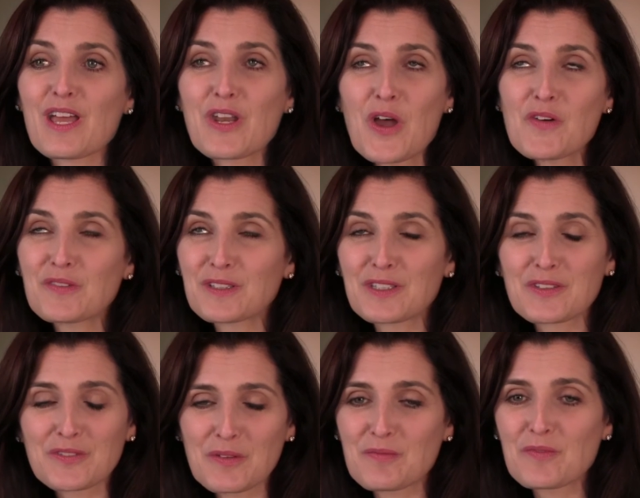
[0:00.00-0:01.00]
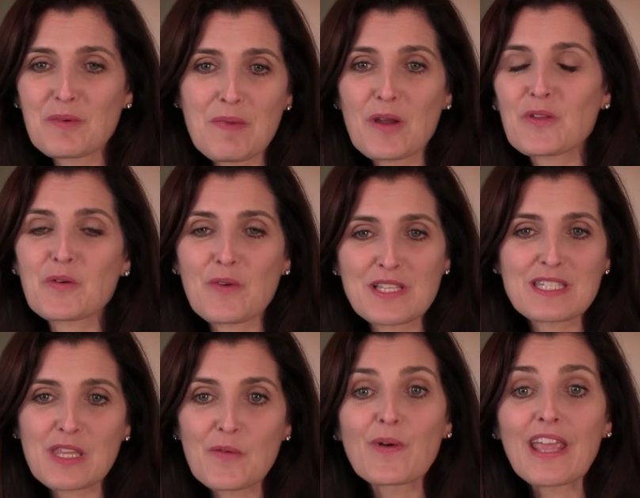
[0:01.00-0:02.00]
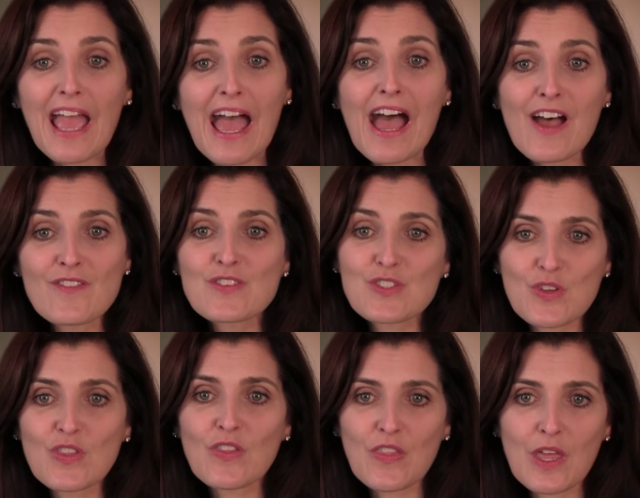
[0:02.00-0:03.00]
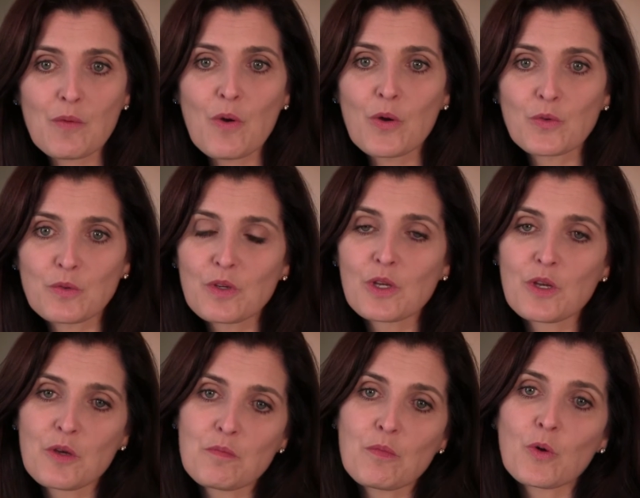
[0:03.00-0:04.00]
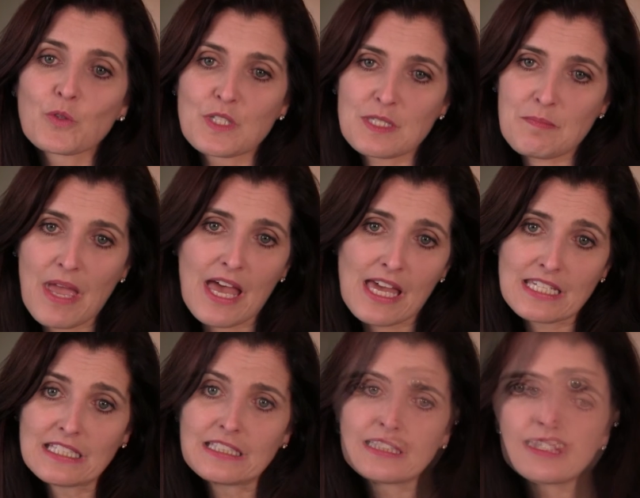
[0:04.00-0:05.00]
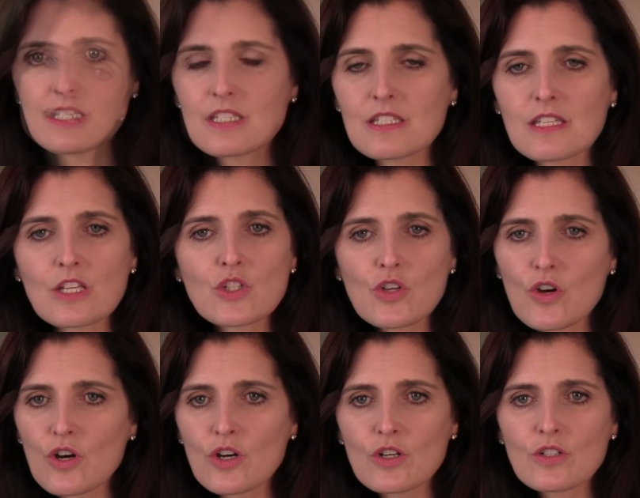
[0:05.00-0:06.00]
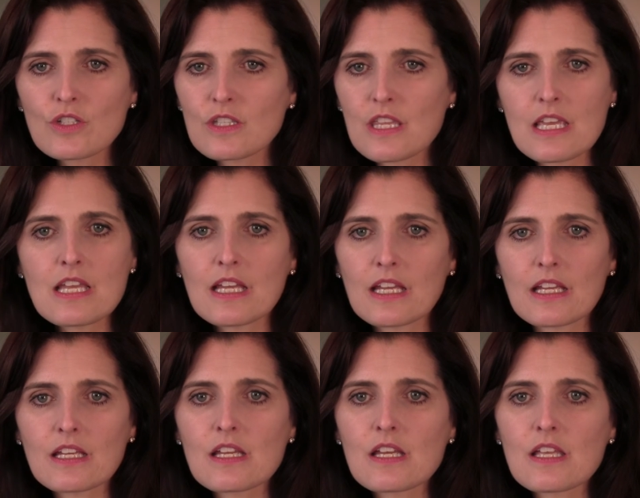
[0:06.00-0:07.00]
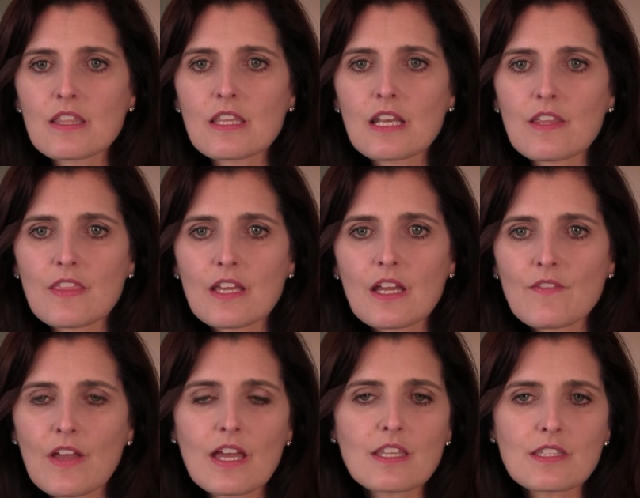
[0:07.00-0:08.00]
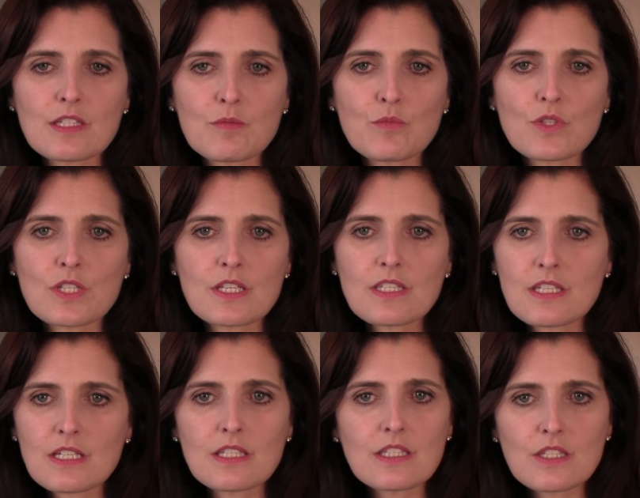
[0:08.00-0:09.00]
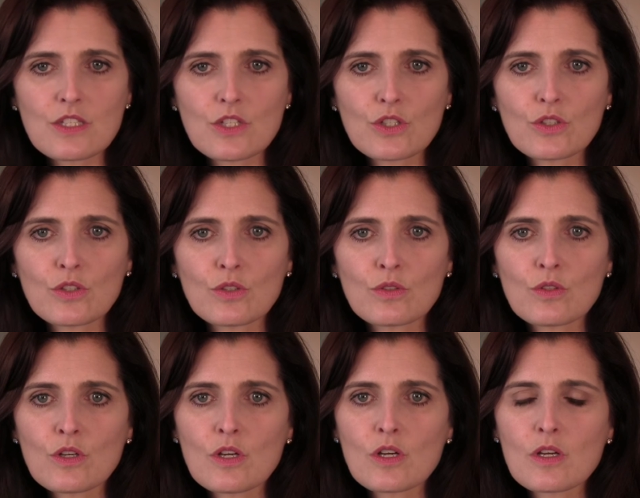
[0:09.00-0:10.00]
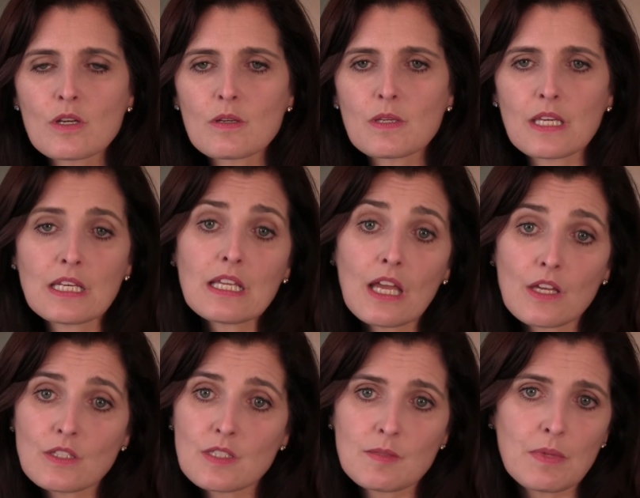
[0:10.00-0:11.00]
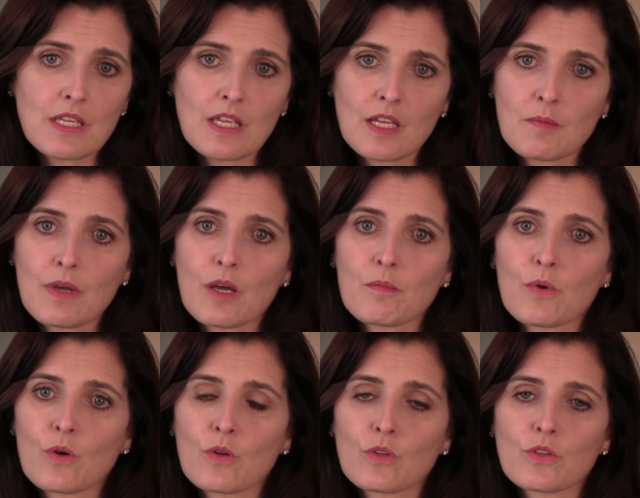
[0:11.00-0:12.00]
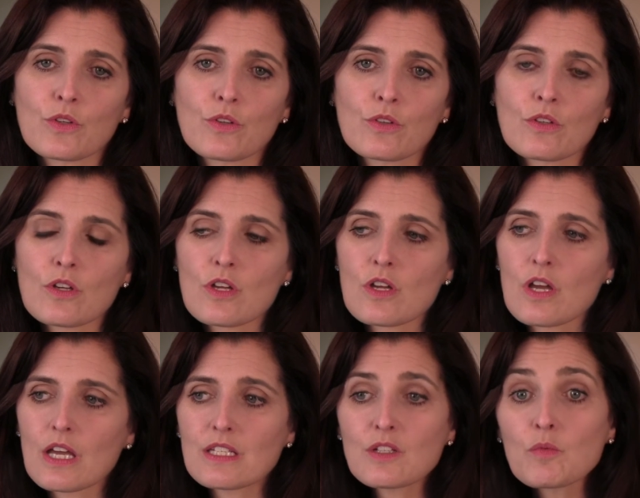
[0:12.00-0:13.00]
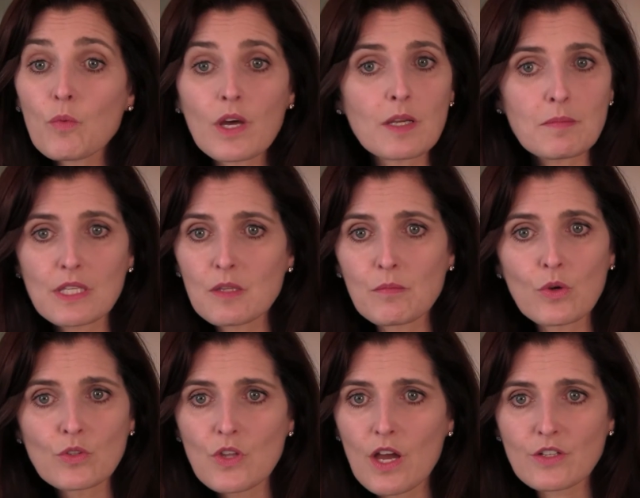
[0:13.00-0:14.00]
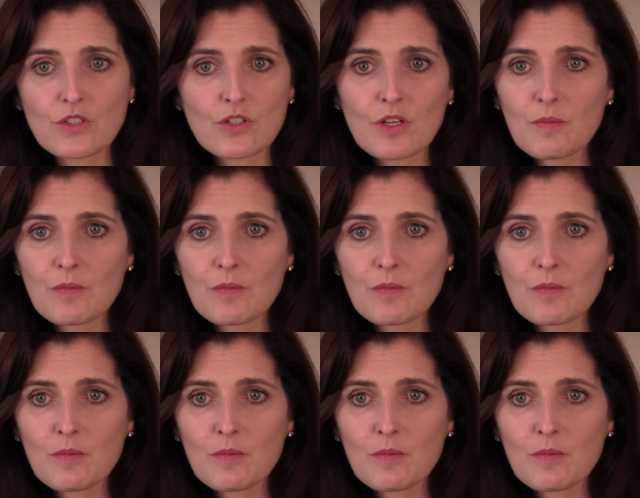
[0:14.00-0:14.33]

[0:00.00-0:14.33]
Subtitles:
hopefully repair the ones that we have so that they won't mold as bad. It's such a hard thing that I think I've had some resistance to getting out and speaking about mold, or I didn't want to be the mold doctor. I